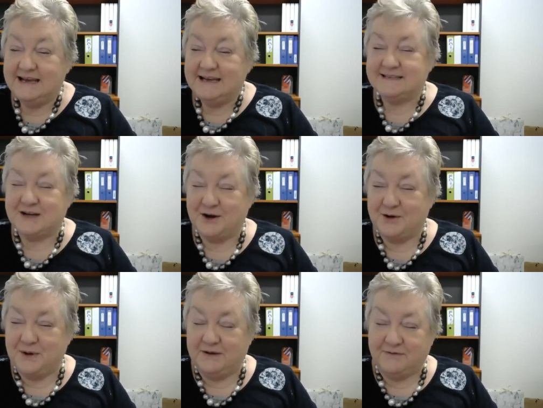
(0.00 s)

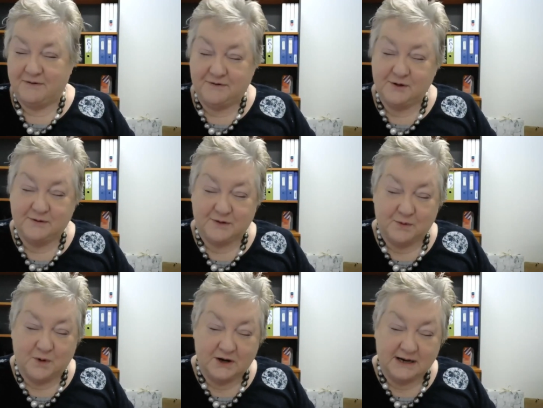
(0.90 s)
So if a few of you
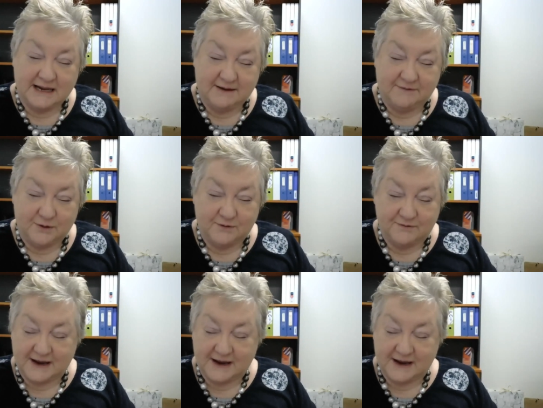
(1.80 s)
want to leave your